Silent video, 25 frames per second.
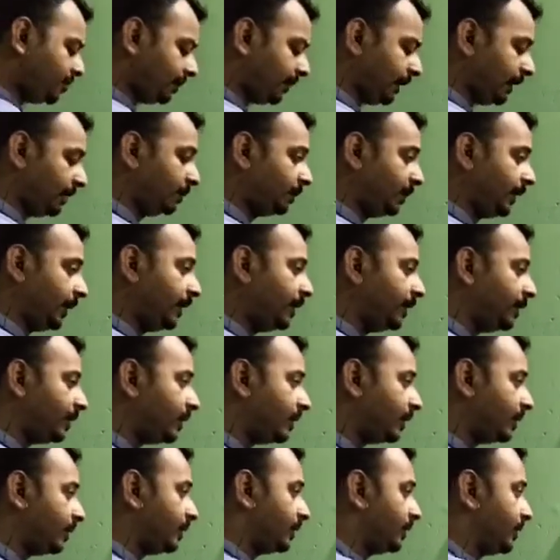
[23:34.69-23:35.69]
will be
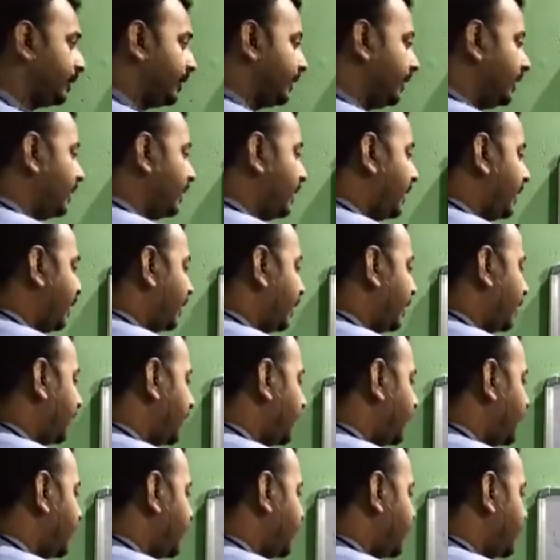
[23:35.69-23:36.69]
the
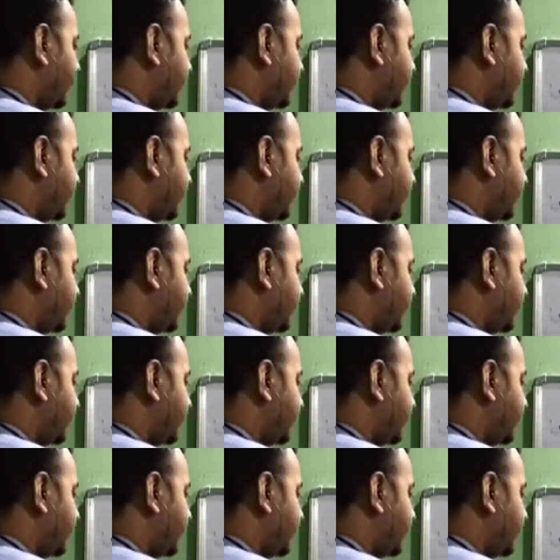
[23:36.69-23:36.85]
art